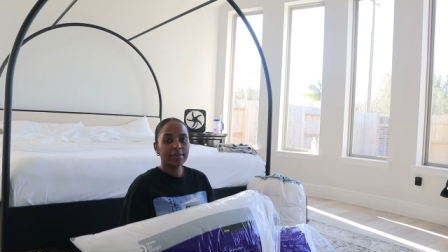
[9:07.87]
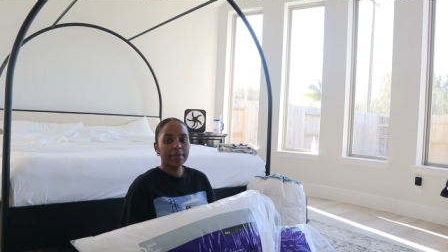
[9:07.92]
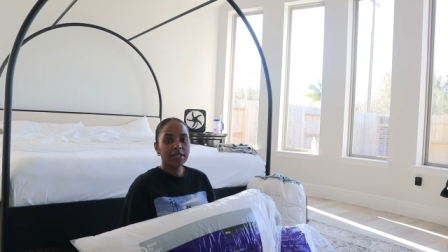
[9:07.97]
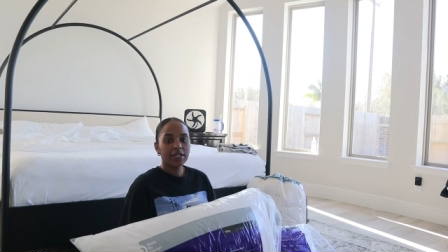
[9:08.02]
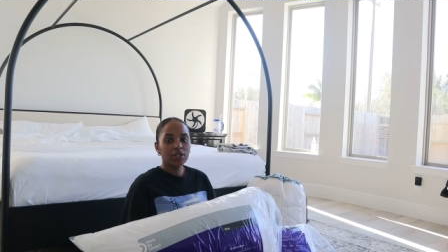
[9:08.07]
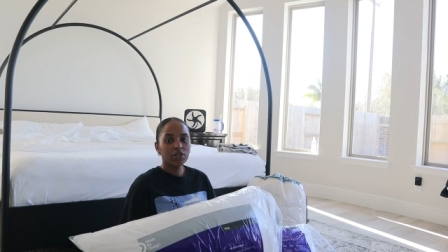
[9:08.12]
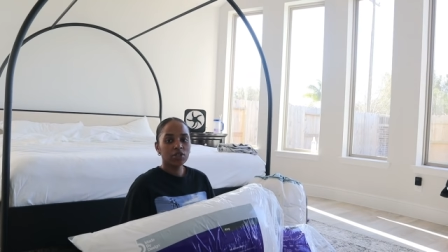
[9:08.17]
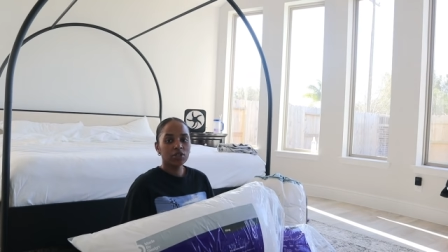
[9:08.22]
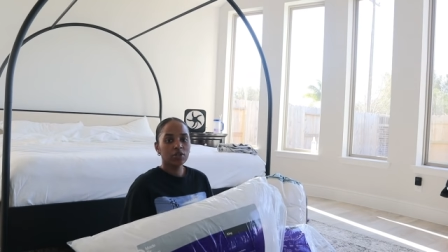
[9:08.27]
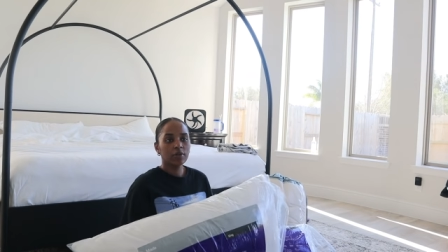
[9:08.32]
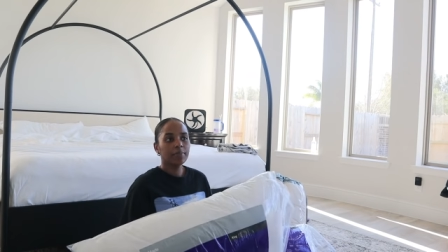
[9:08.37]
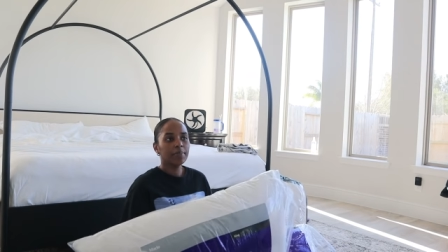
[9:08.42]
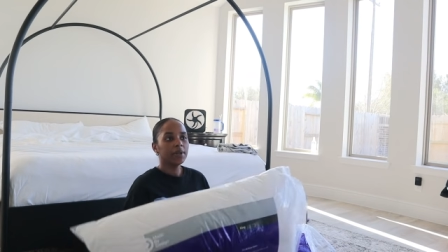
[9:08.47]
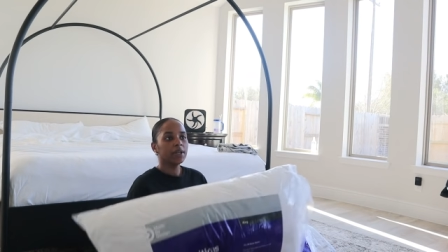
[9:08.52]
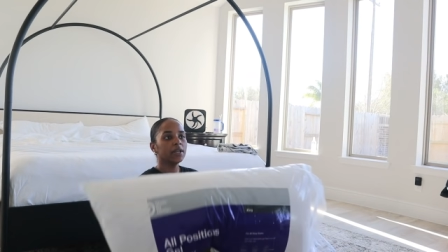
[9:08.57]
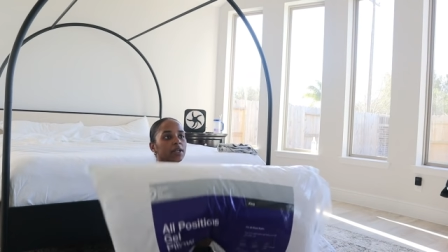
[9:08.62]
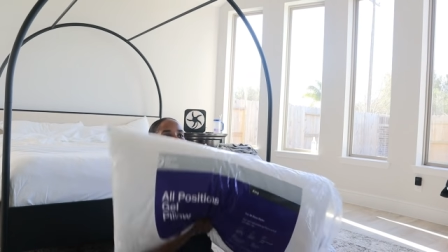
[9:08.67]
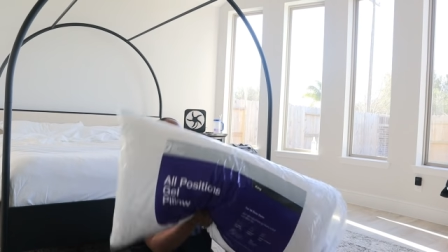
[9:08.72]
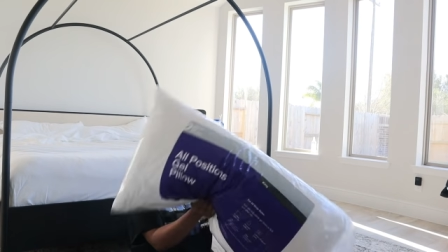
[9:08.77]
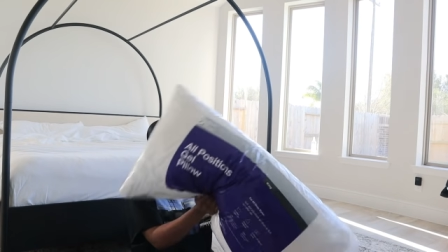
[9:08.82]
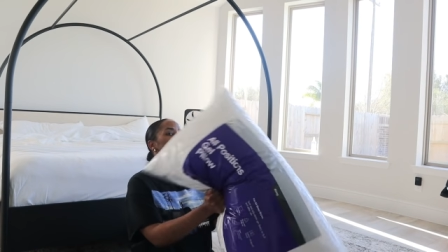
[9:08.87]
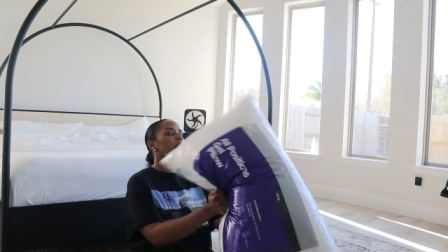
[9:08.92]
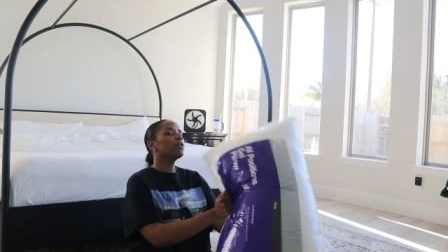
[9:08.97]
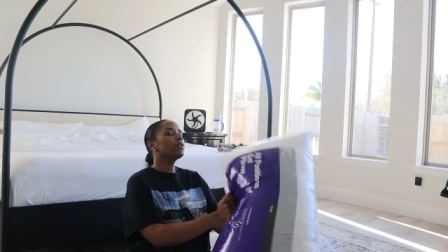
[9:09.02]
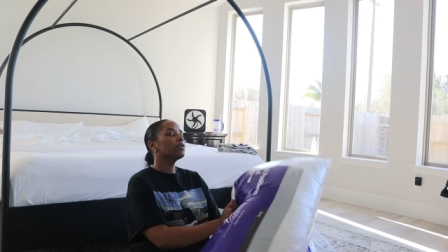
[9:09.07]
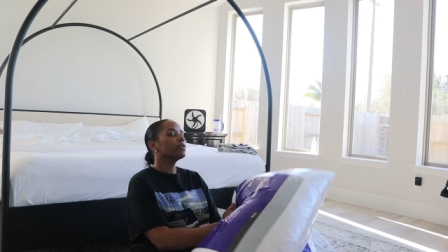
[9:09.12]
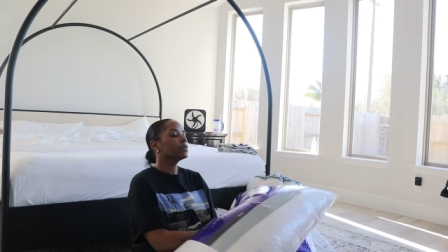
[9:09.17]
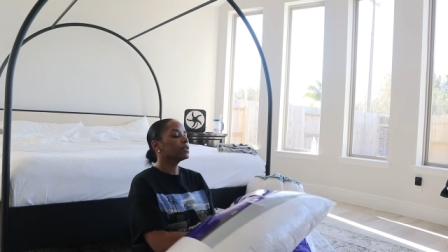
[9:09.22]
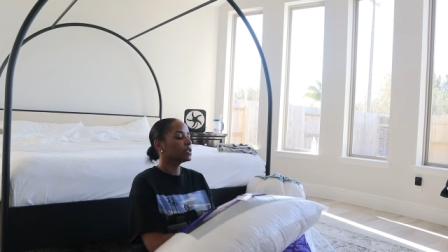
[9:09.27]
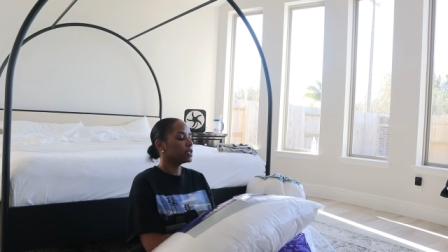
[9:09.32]
some additional
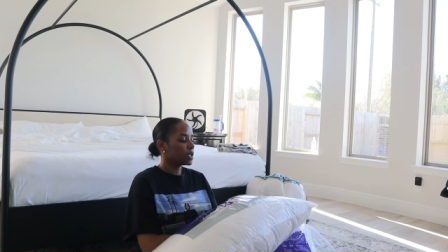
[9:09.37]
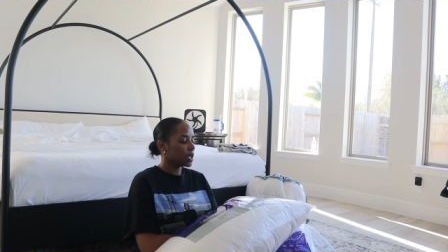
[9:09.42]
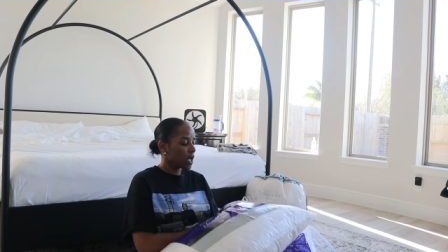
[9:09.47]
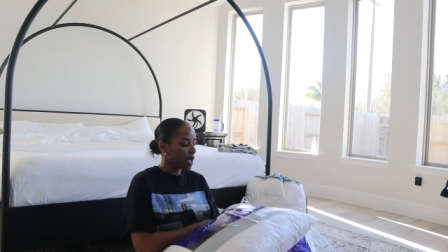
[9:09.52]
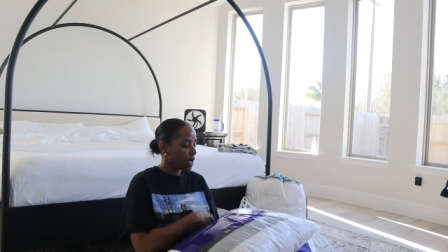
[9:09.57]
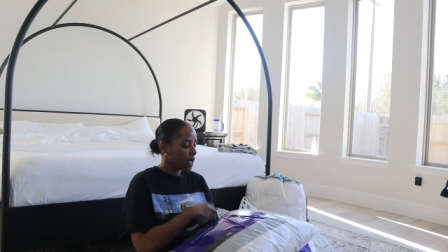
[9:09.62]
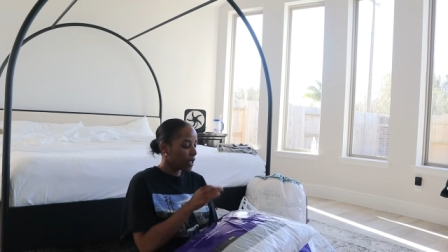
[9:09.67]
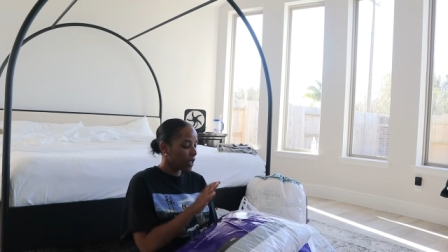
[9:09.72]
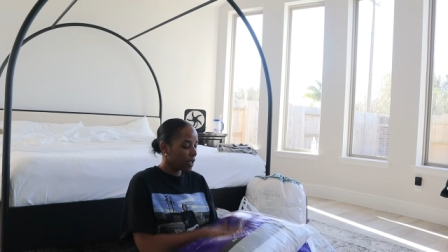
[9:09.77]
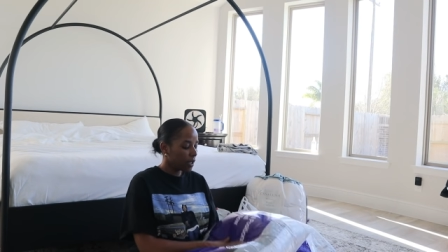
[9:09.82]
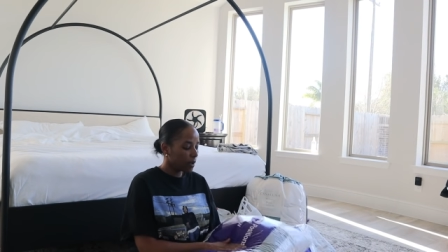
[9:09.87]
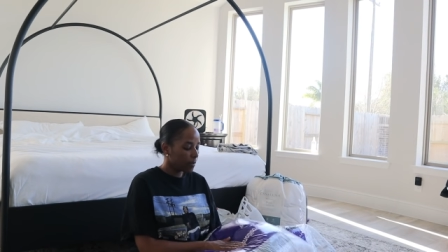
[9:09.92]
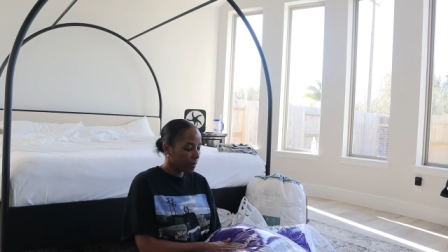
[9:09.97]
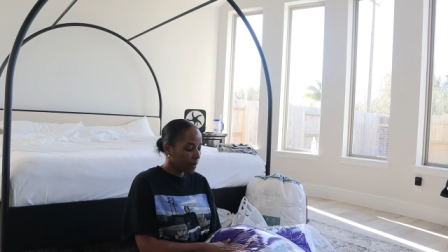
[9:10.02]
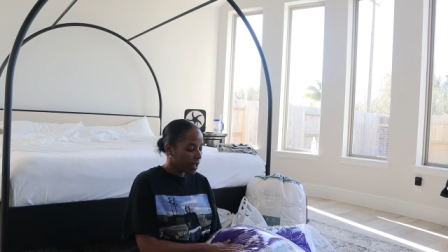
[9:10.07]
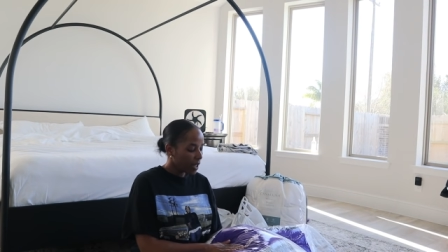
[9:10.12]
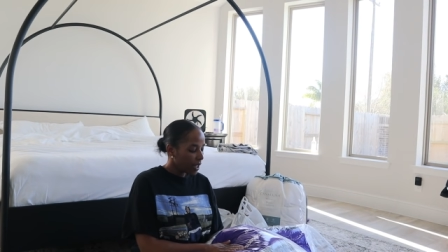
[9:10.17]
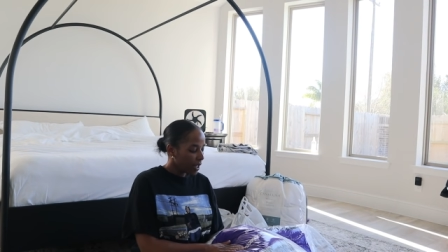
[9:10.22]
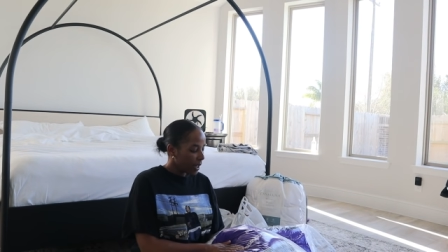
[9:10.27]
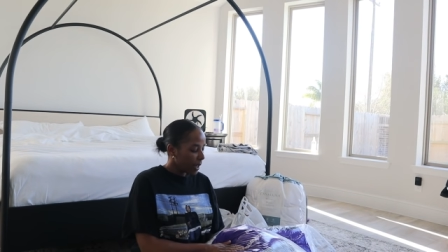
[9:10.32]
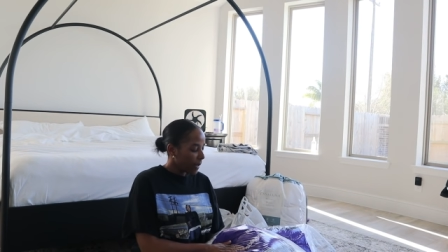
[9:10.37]
pillows um,